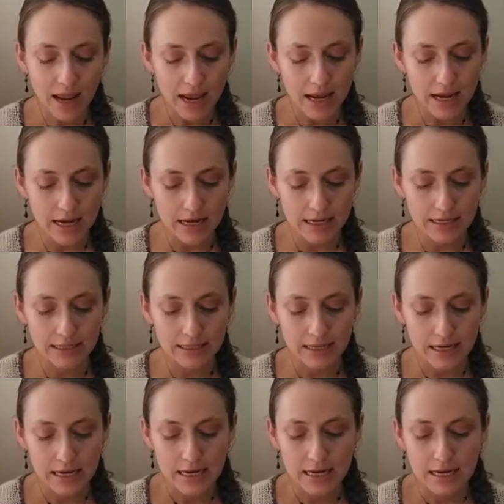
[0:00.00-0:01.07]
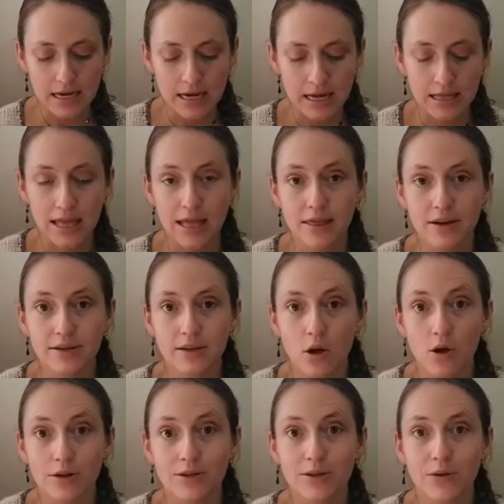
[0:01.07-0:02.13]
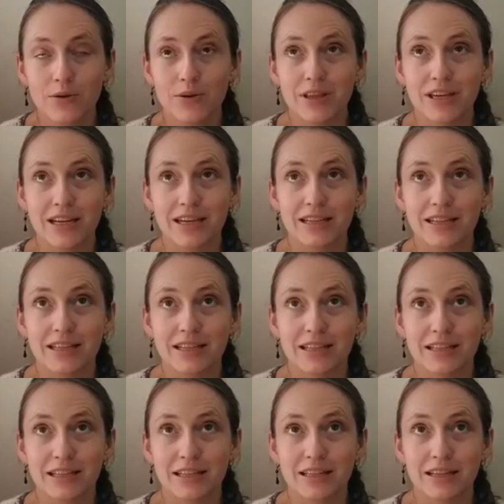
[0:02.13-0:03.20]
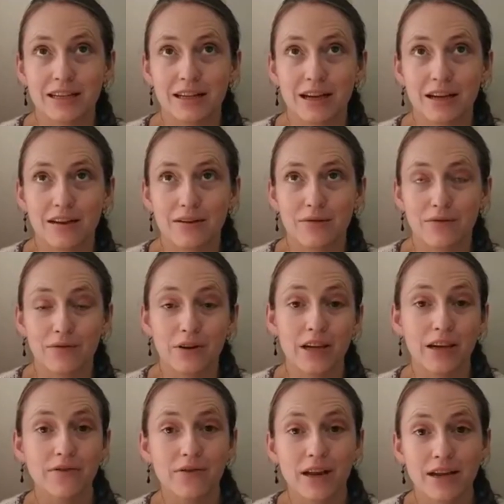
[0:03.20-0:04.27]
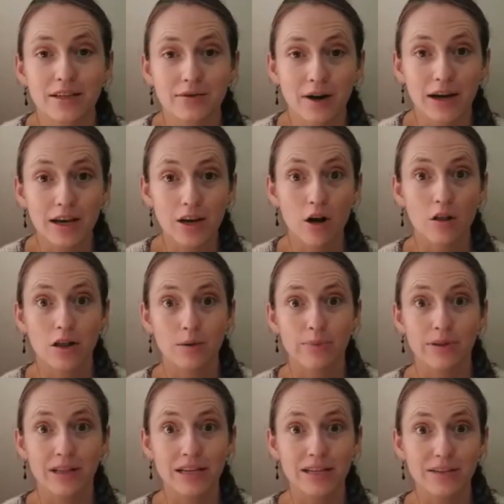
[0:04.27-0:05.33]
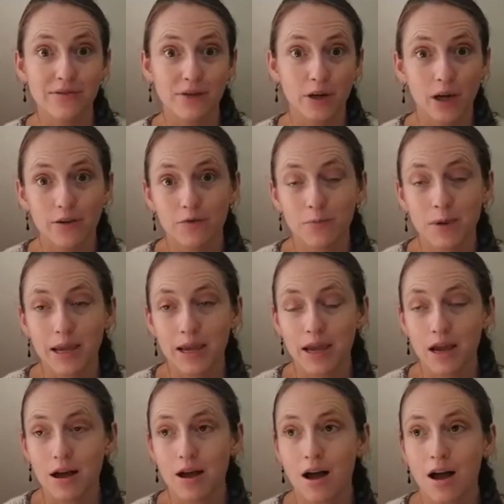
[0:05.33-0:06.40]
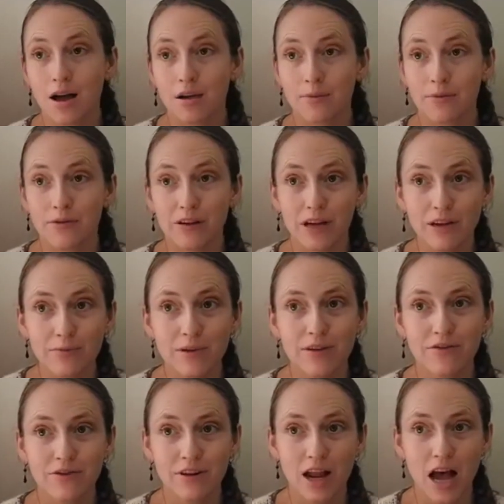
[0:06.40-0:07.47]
And then there's also this forgiveness, right? You know, like, please forgive me. Forgive me for